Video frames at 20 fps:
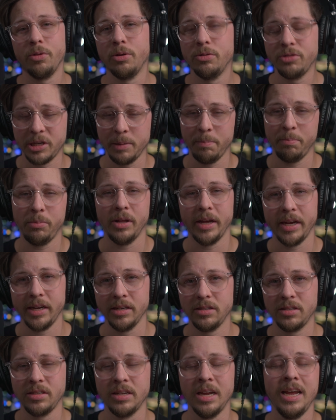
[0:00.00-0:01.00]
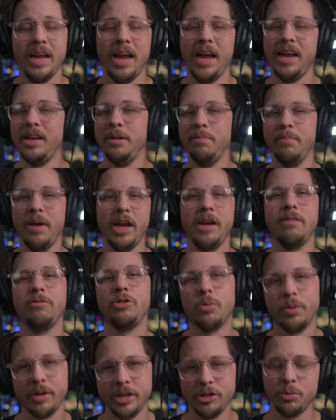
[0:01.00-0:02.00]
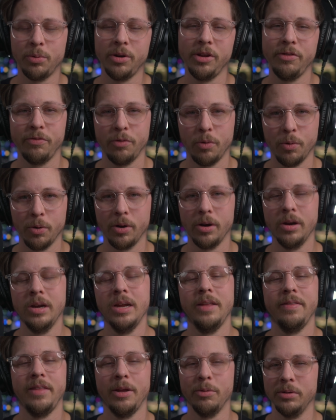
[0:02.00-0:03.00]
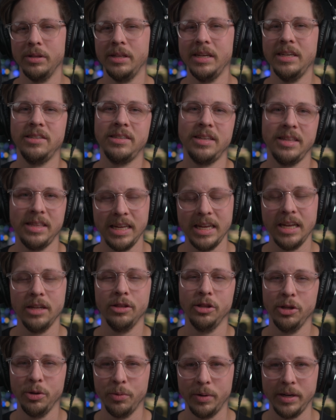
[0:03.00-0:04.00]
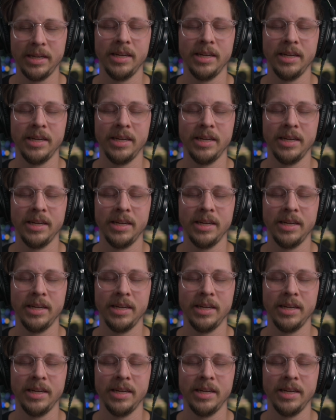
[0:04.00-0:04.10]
those complaints, and in May of 2024, they released the Lewitt